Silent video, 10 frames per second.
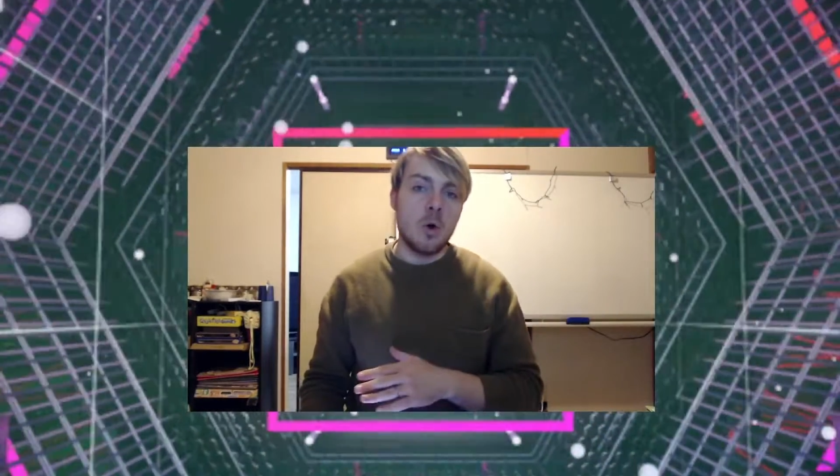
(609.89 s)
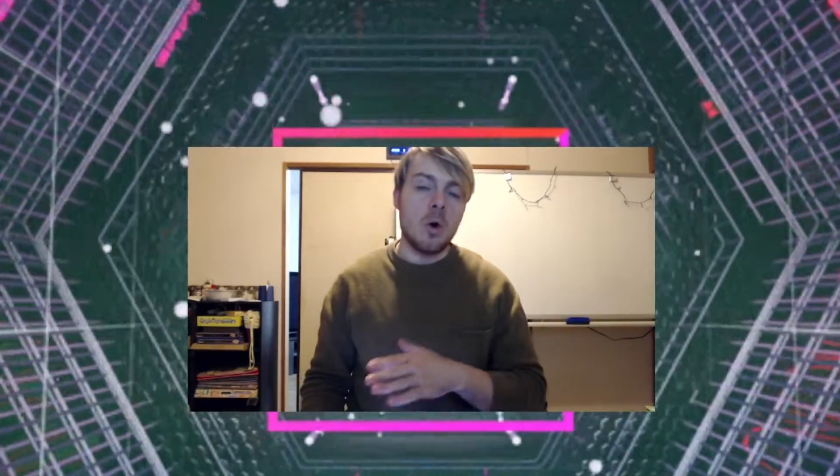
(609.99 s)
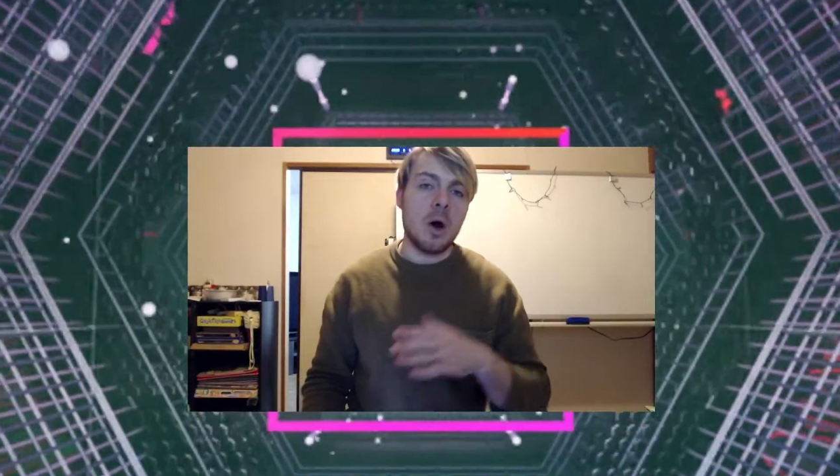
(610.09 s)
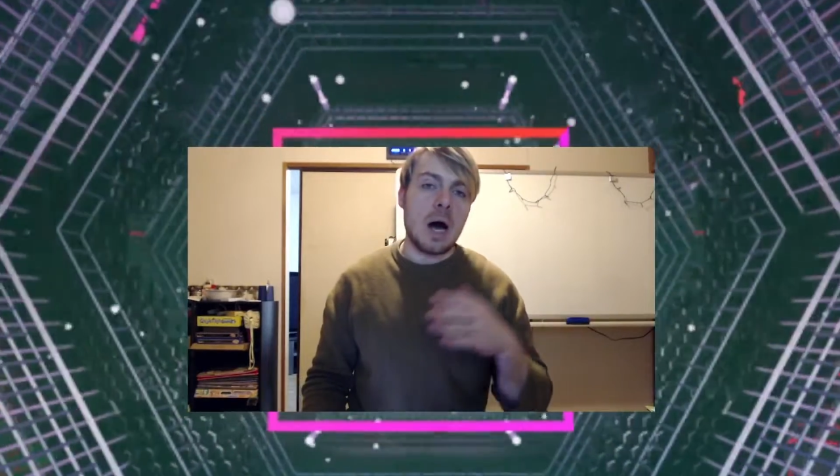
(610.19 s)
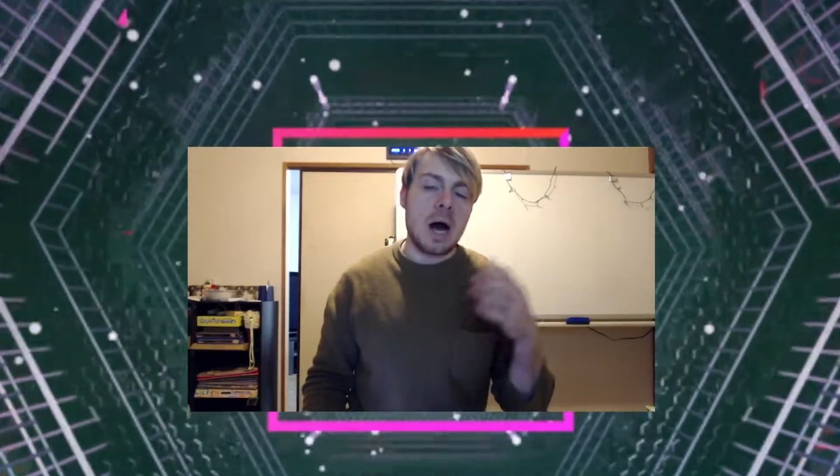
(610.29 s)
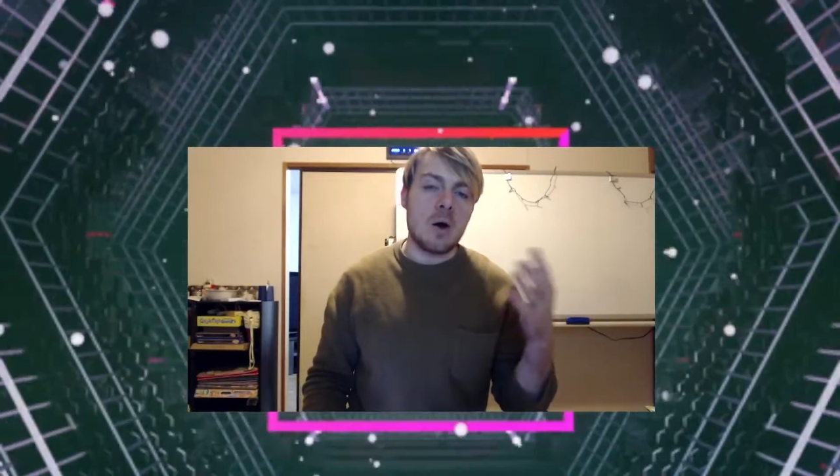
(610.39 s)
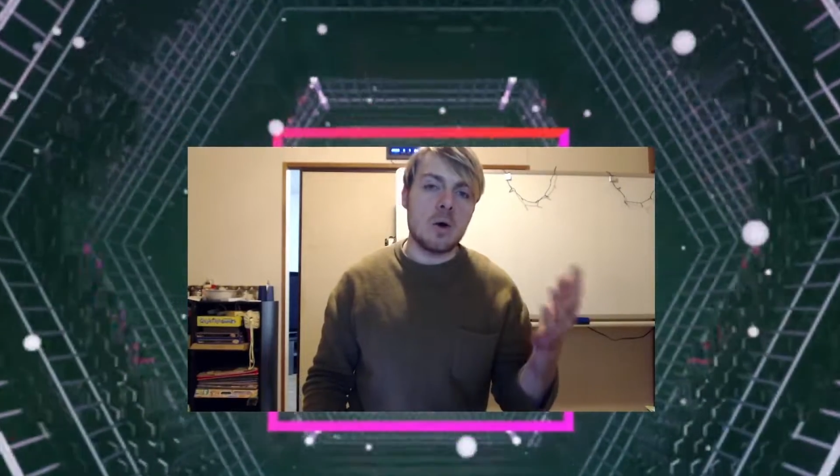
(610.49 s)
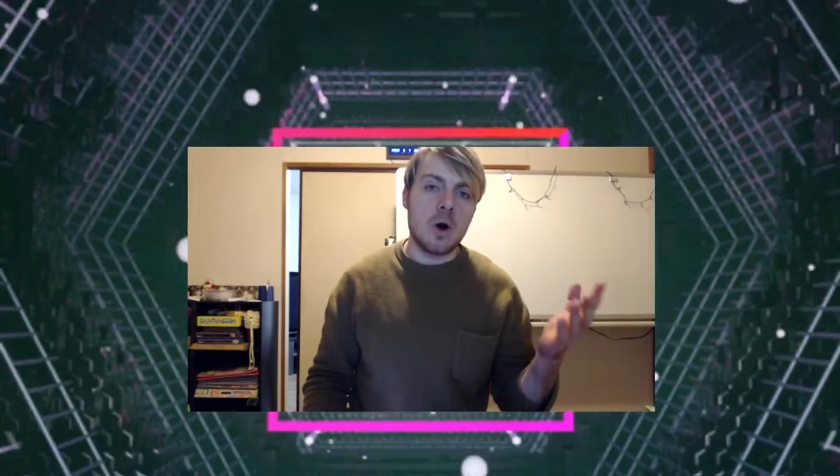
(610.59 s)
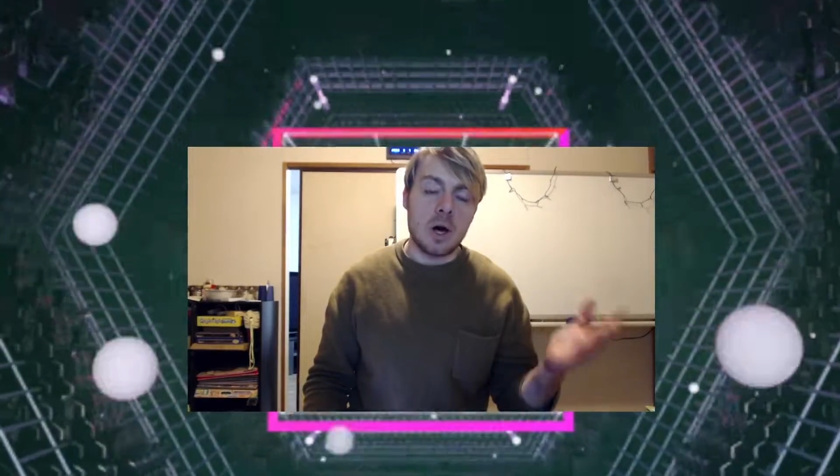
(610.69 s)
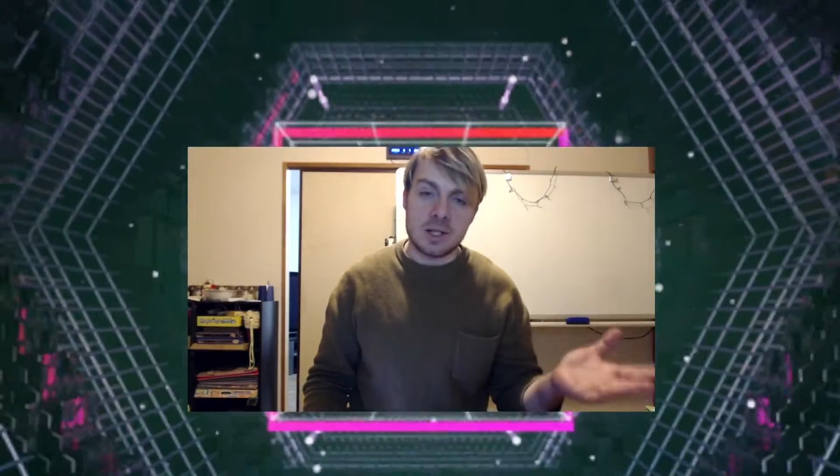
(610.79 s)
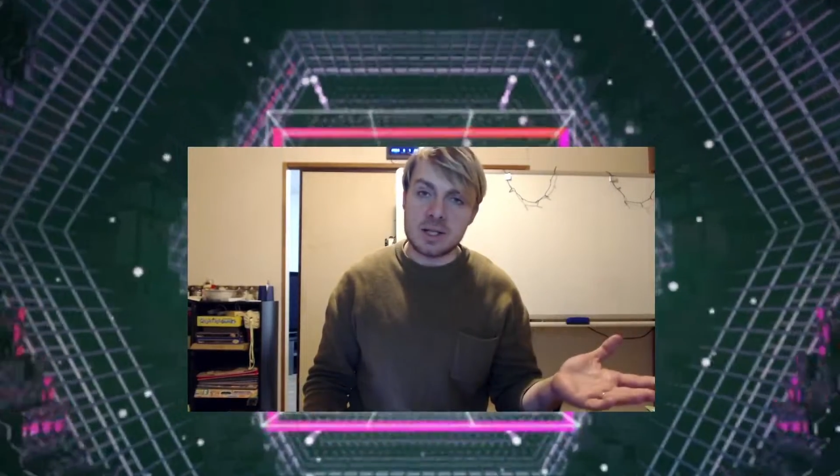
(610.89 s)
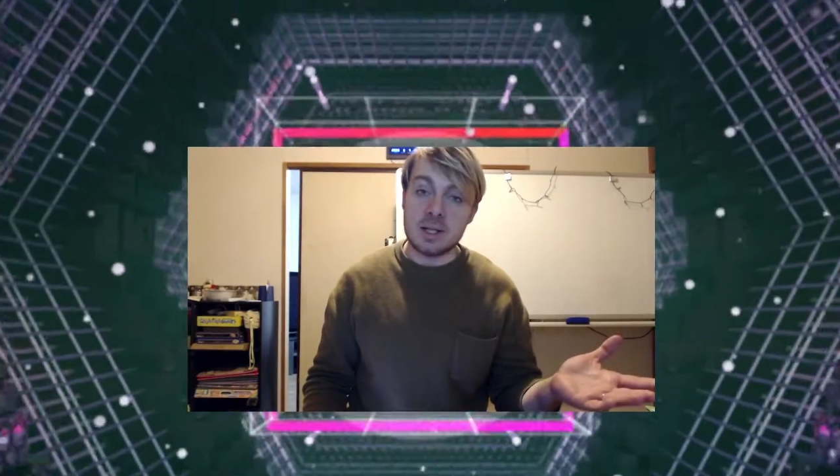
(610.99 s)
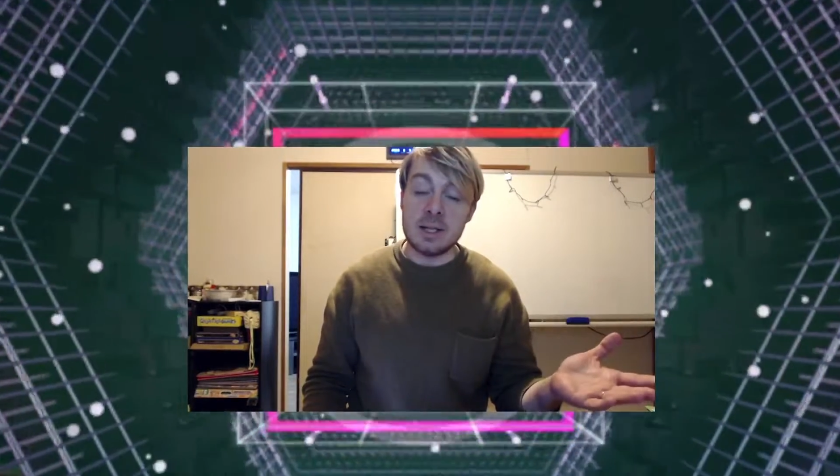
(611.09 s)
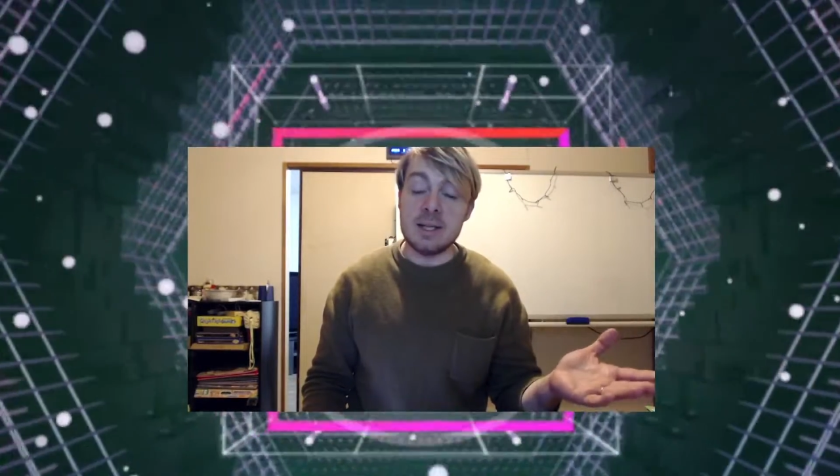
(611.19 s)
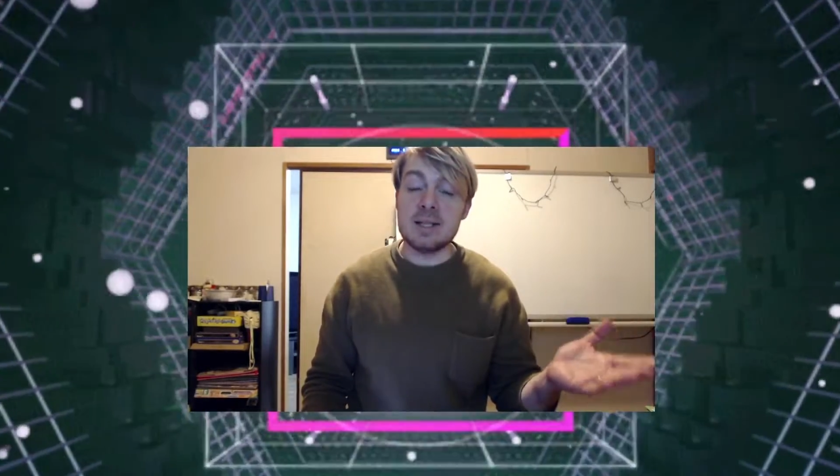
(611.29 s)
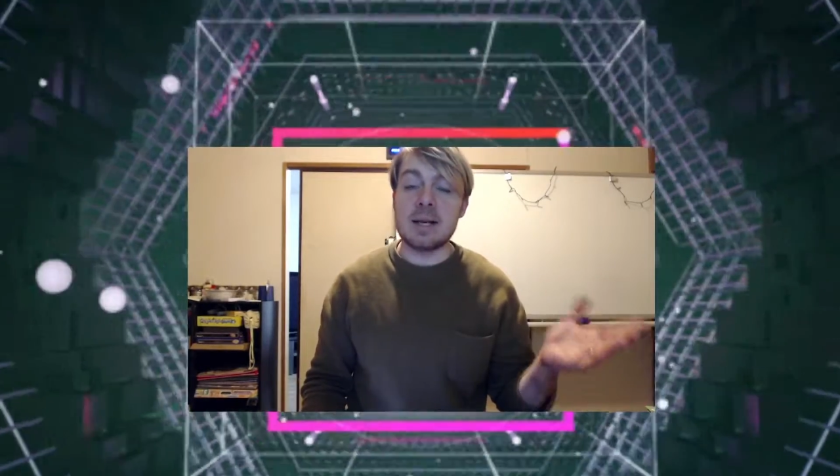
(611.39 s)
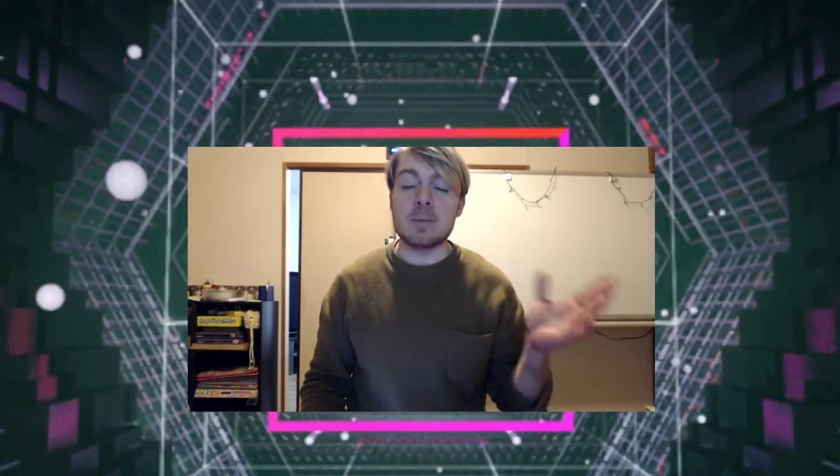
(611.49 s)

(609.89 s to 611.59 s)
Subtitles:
or how costly some